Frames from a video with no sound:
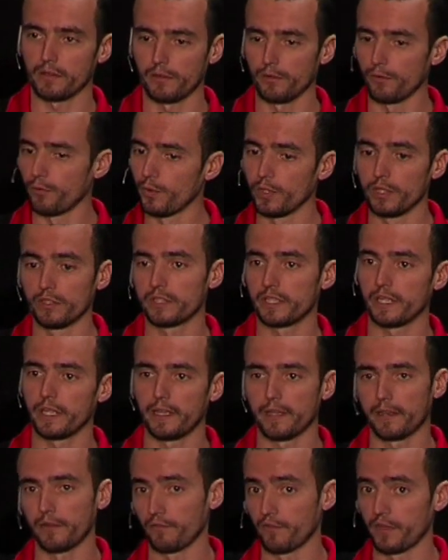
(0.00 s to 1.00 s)
uh, will
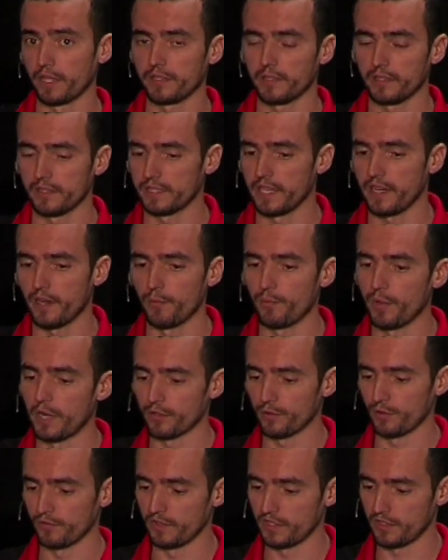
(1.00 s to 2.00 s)
see in the second
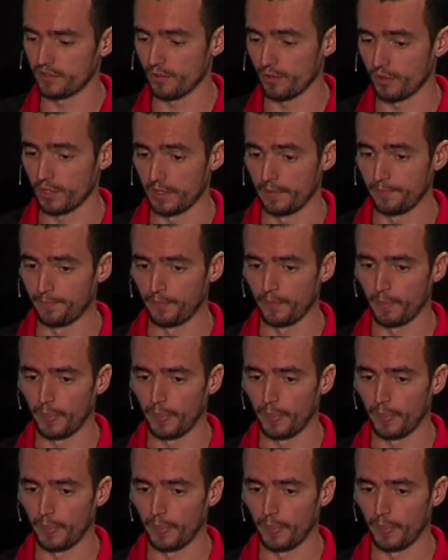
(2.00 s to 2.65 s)
part of this talk.